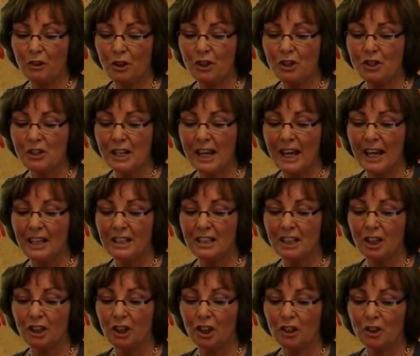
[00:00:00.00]
I died,
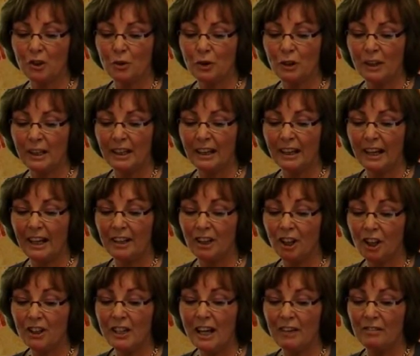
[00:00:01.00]
and
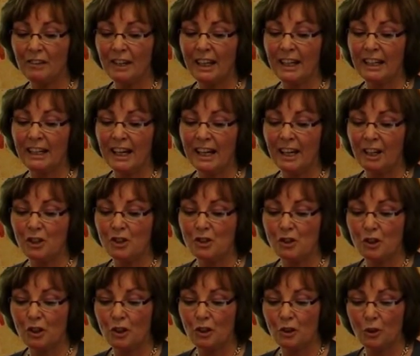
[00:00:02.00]
not having any heirs
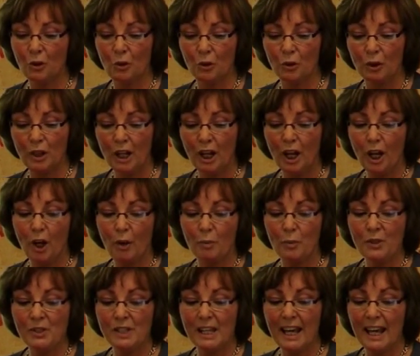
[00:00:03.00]
to the throne, it
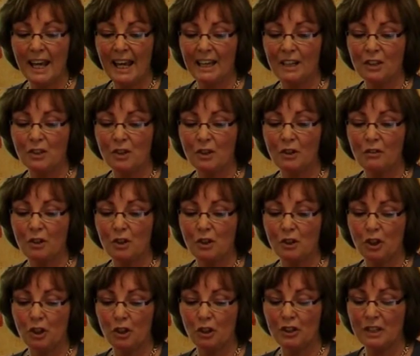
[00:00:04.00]
was the end of the
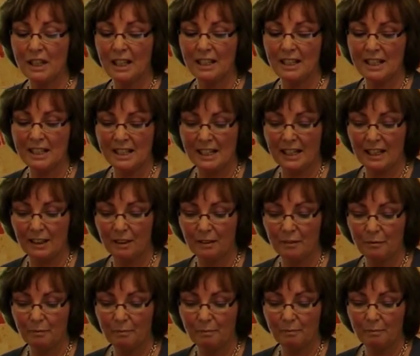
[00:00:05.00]
Tudor dynasty.
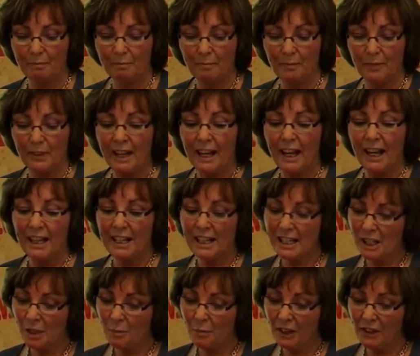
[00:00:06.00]

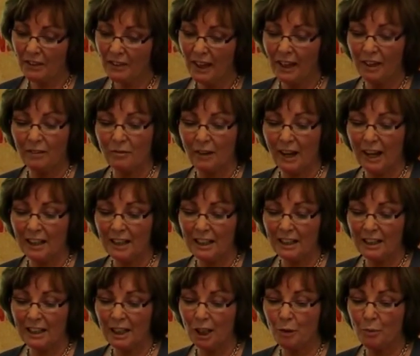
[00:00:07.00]
Elizabeth had
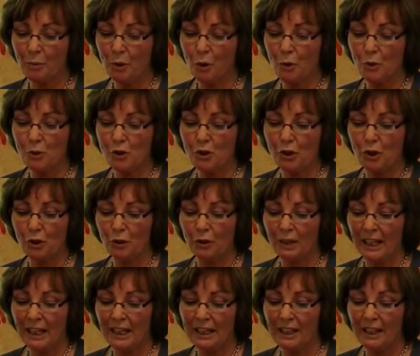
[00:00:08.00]
violently opposed Hugh
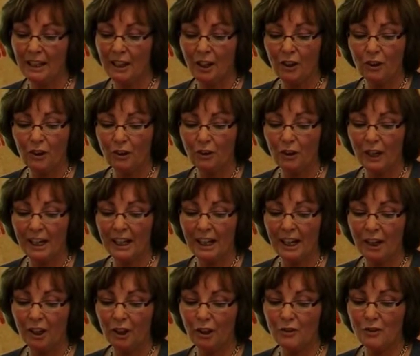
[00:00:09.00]
O'Neill, the great
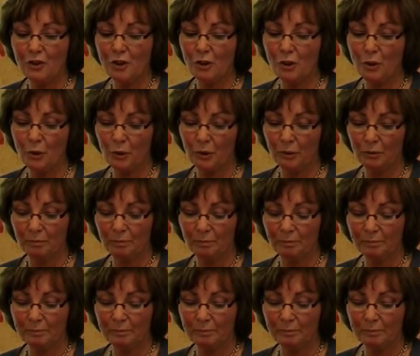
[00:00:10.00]
Earl of Tyrone.